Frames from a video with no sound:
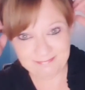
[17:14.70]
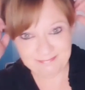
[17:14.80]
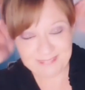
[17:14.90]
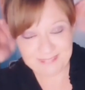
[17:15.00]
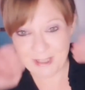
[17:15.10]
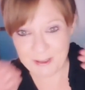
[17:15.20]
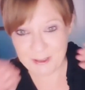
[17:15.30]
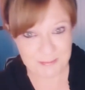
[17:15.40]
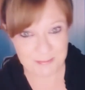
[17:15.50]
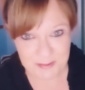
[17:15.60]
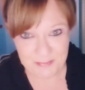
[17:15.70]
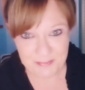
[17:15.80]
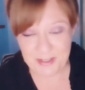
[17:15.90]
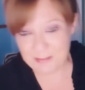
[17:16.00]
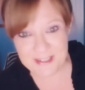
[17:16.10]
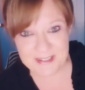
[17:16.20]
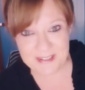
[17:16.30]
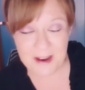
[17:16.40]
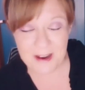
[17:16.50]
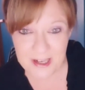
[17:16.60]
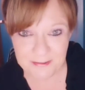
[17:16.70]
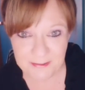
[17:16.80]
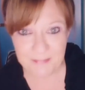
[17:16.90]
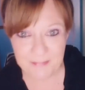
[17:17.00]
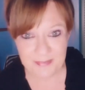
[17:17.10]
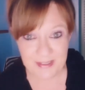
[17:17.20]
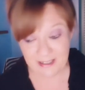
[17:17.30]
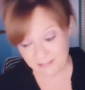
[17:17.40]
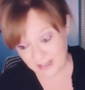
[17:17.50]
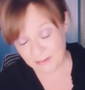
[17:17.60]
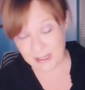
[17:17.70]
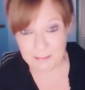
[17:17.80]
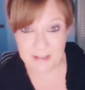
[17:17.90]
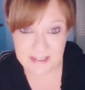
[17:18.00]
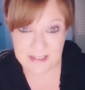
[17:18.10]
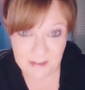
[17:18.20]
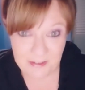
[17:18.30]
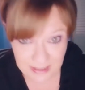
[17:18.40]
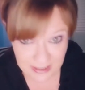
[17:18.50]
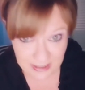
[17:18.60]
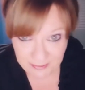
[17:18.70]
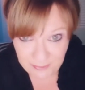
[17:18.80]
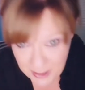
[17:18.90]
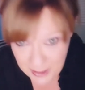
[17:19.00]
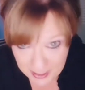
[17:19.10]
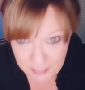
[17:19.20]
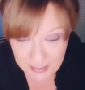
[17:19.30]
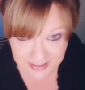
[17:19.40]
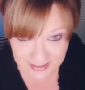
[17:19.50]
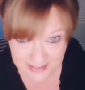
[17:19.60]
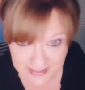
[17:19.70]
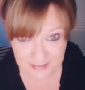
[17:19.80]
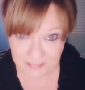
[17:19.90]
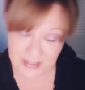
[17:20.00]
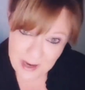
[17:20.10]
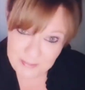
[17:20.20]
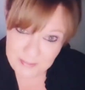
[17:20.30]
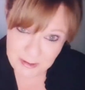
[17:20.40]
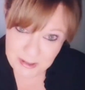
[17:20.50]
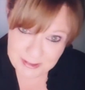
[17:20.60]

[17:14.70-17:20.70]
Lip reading: Even though you're pissed off, I find when I'm pissed off and I affirm when I'm pissed, it comes quicker.